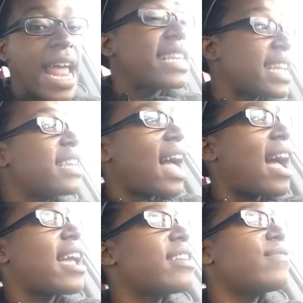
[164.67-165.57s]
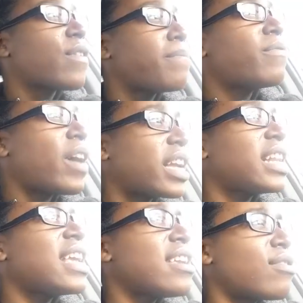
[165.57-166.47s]
that D line from
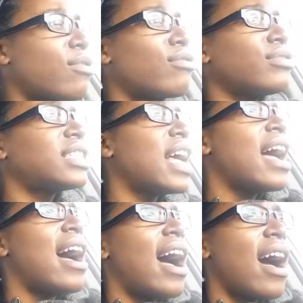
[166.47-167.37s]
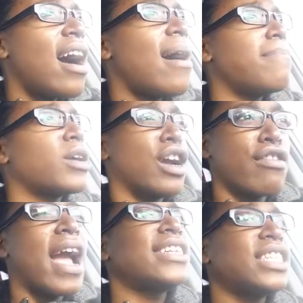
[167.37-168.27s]
fucking Eagles. Um,
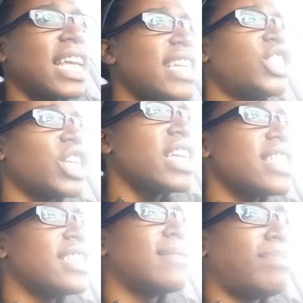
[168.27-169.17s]
congratulations,